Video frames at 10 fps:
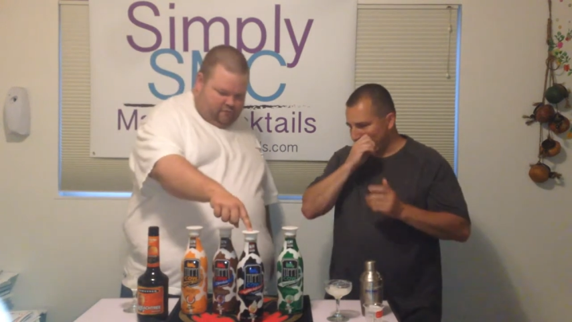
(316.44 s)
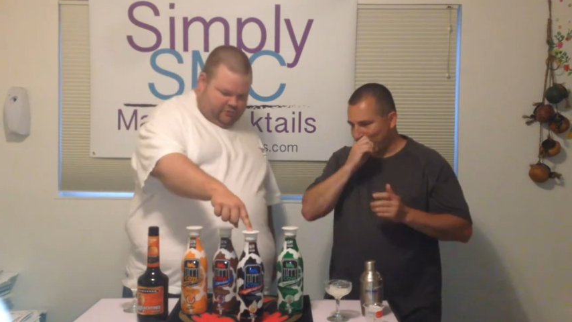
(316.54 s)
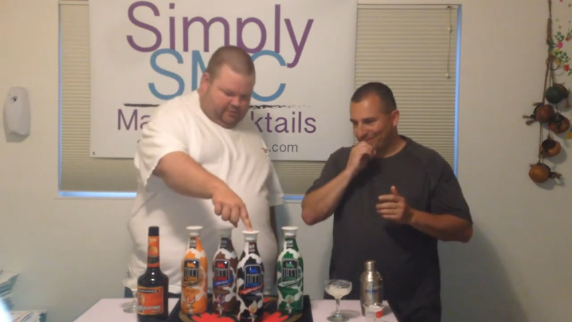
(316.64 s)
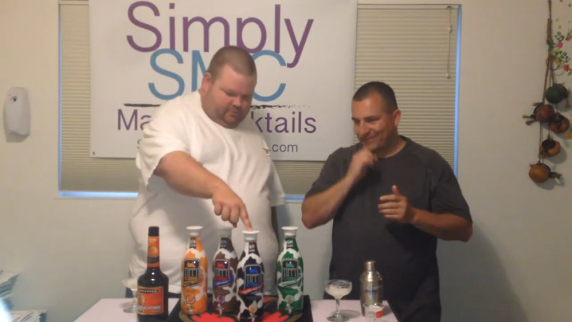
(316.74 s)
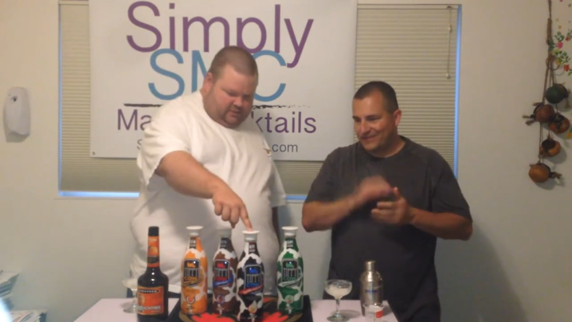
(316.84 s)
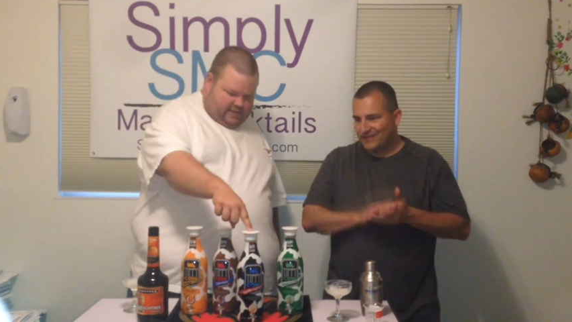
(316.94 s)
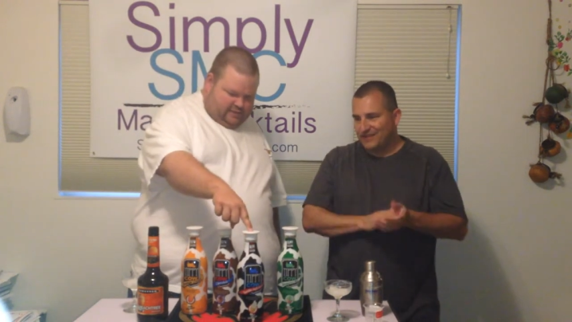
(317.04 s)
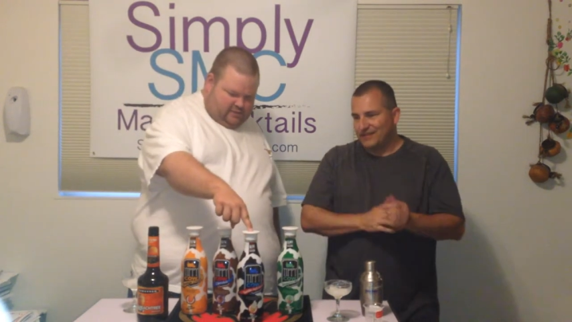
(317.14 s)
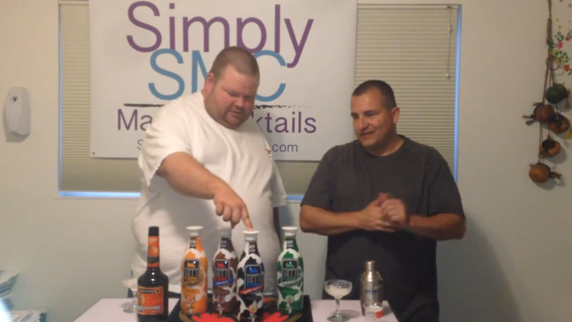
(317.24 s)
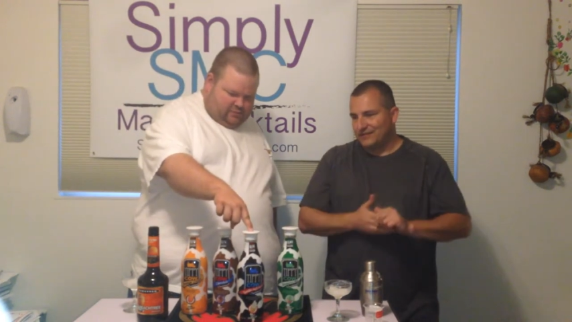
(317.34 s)
Speaker 1: fourteen percent,
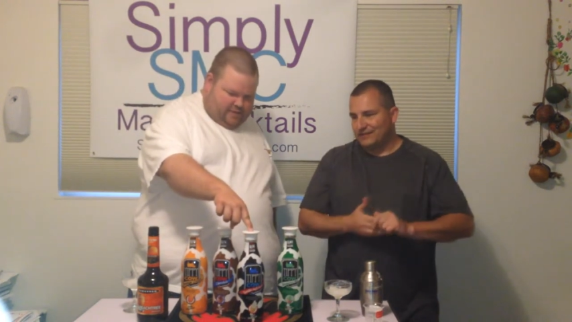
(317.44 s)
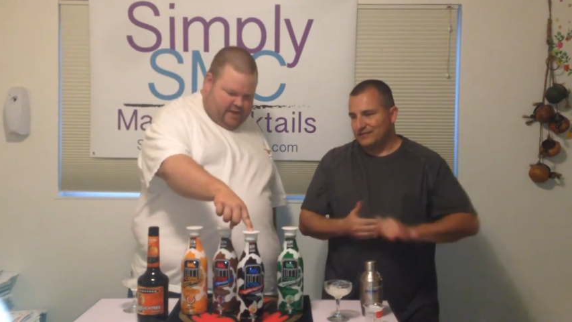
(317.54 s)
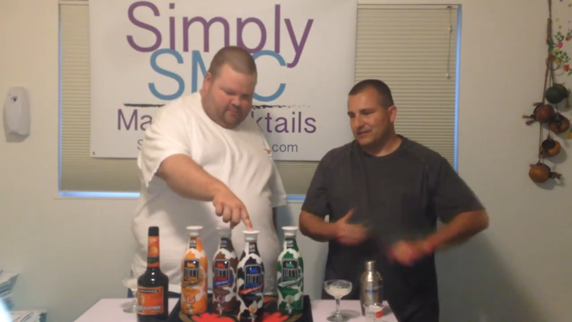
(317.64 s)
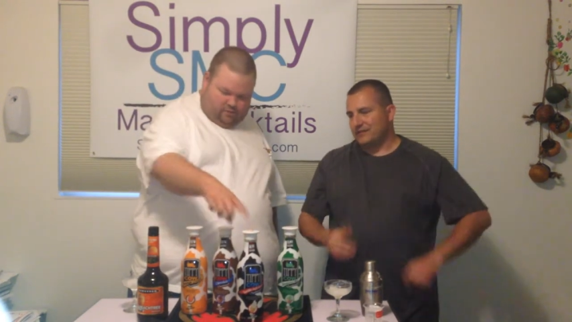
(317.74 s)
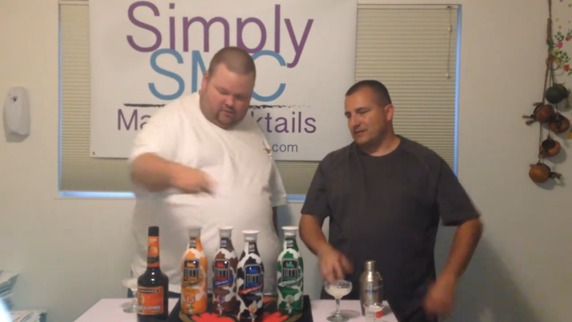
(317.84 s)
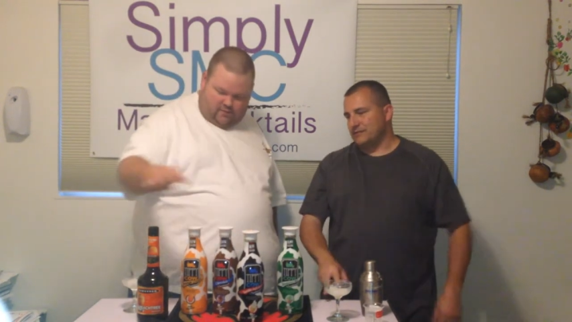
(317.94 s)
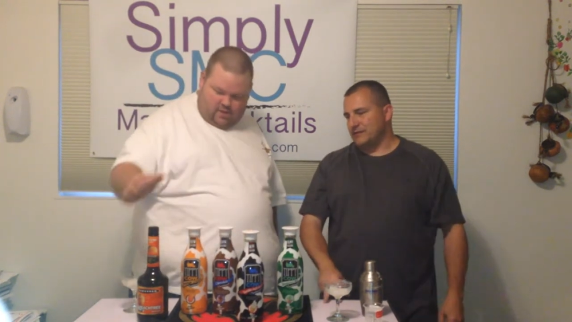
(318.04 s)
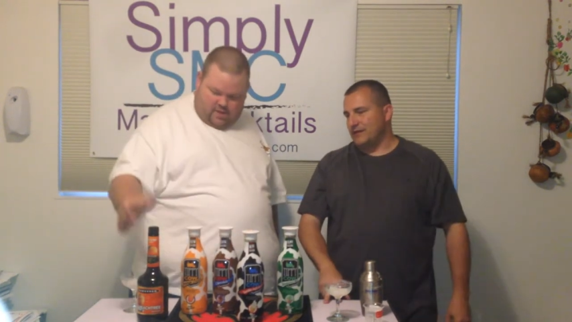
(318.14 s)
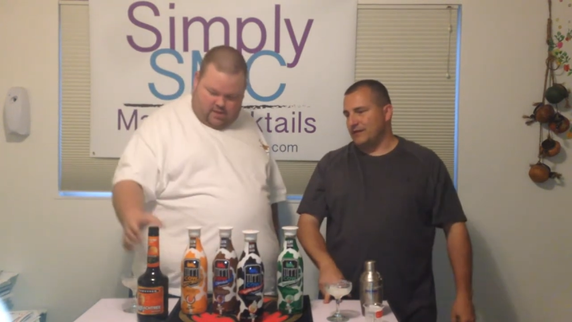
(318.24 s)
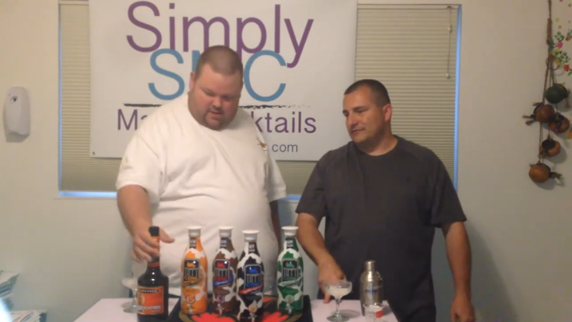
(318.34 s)
so it's twenty eight proof.
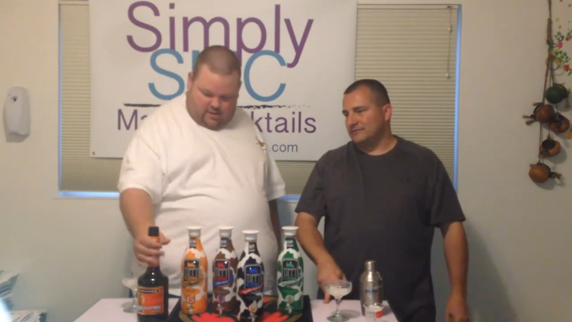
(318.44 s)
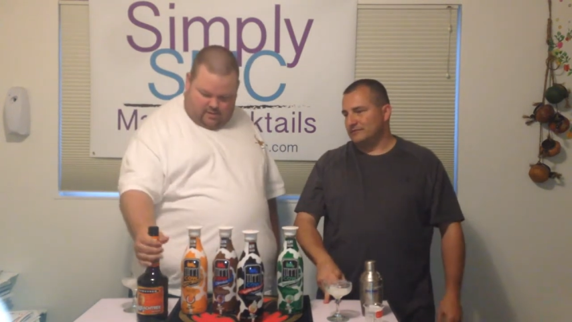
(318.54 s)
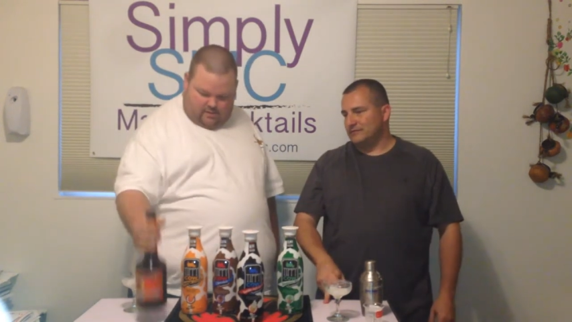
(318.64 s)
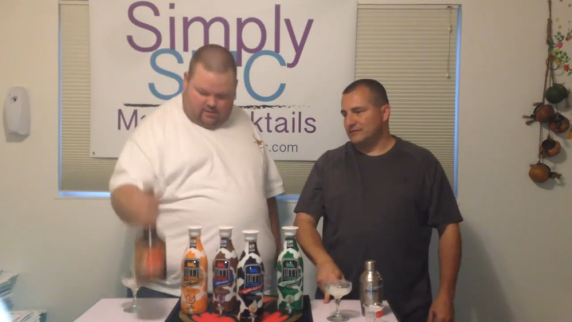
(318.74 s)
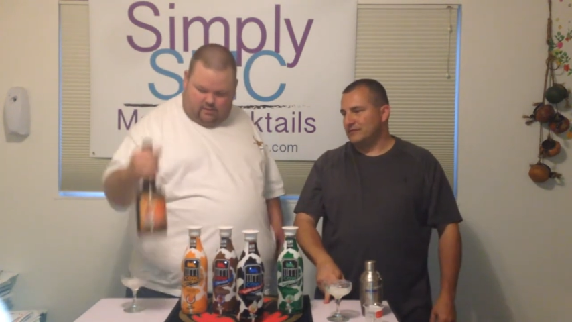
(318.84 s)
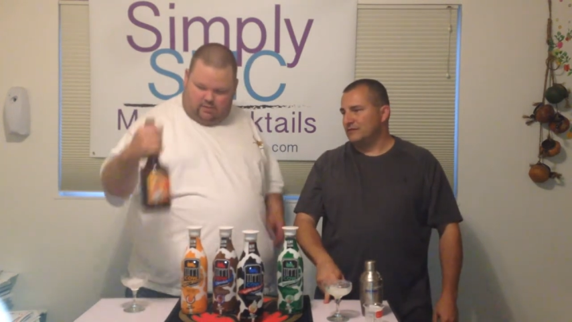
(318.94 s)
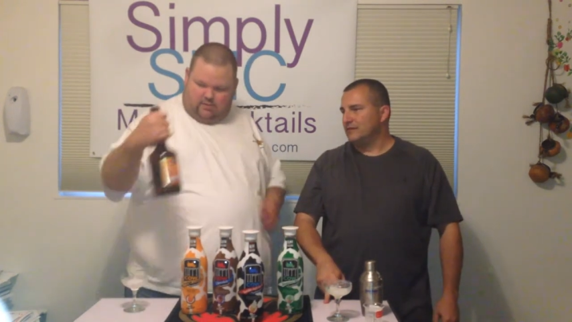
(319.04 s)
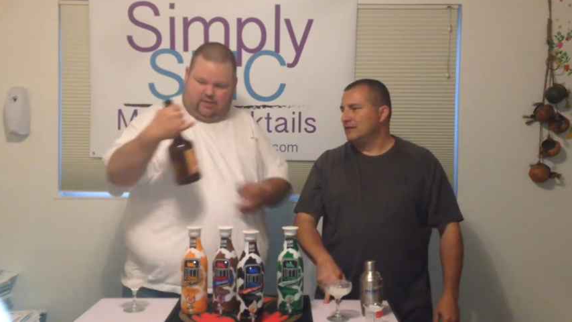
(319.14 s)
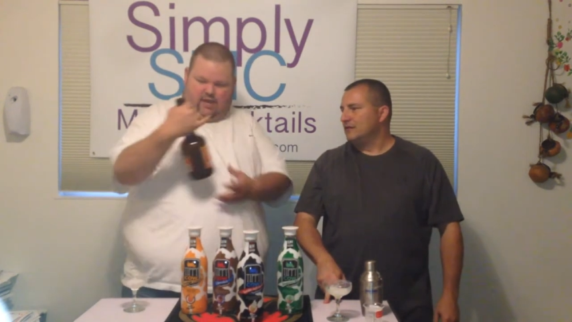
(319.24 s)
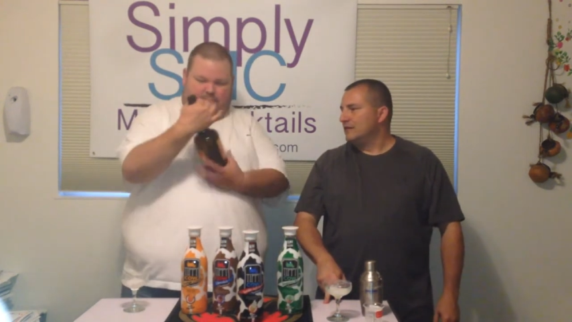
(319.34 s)
Yeah.
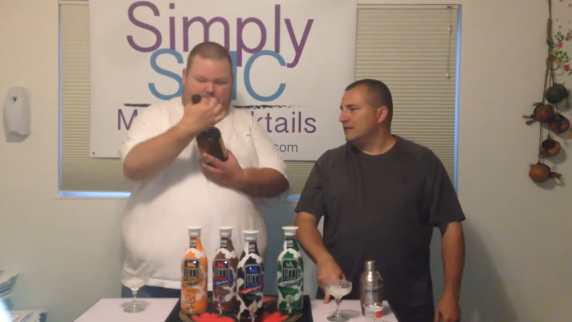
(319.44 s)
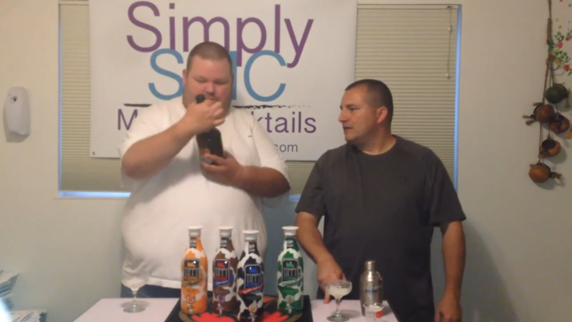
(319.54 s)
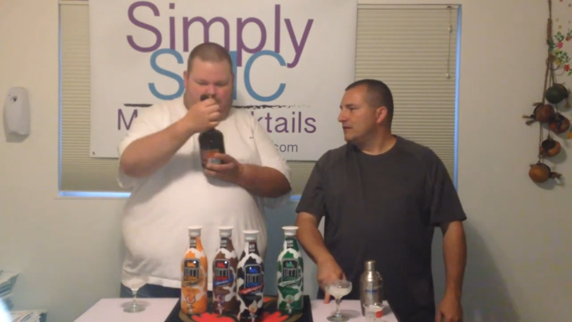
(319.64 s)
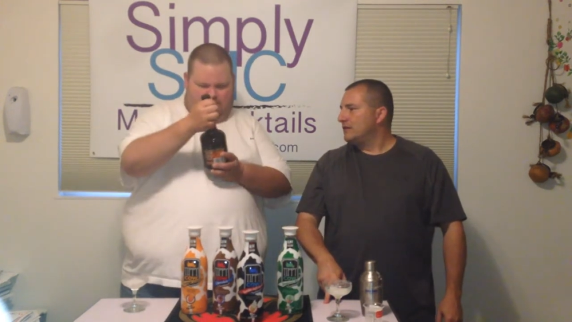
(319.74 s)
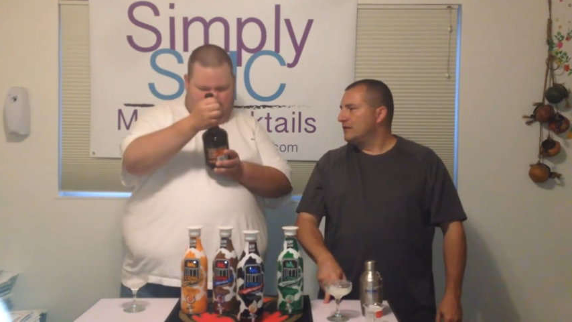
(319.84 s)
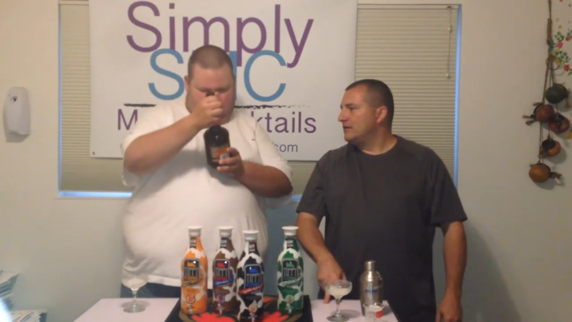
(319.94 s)
DeKuyper.